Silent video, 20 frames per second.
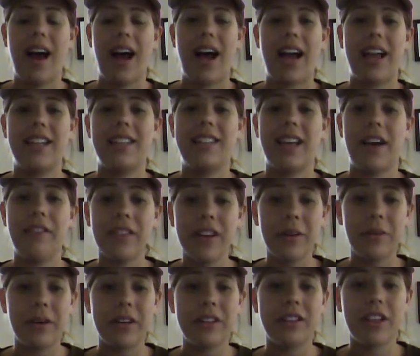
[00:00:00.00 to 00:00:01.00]
I
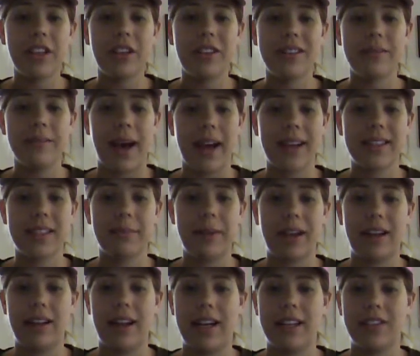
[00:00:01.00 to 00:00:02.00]
definitely want to use Macs in
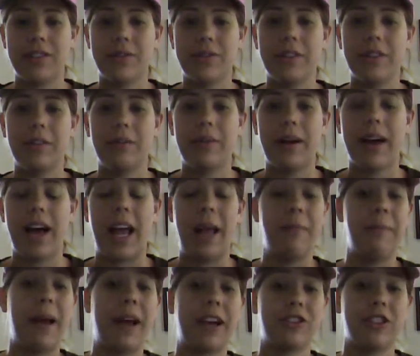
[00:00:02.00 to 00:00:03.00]
my classroom.
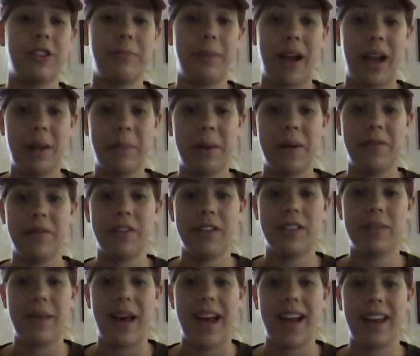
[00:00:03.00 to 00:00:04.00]
I'm actually buying my
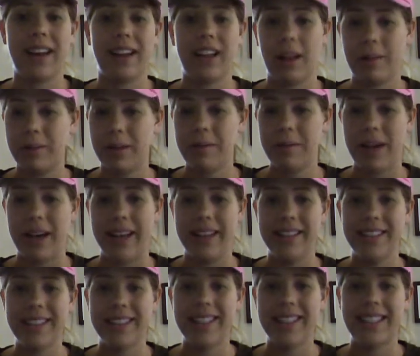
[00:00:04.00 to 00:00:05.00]
first Mac in a couple of
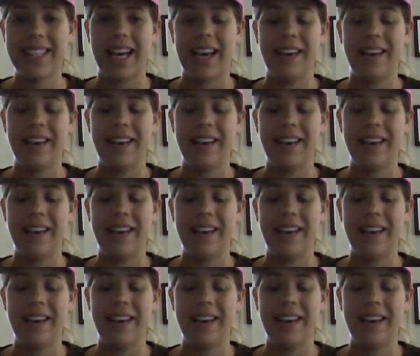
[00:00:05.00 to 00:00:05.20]
months.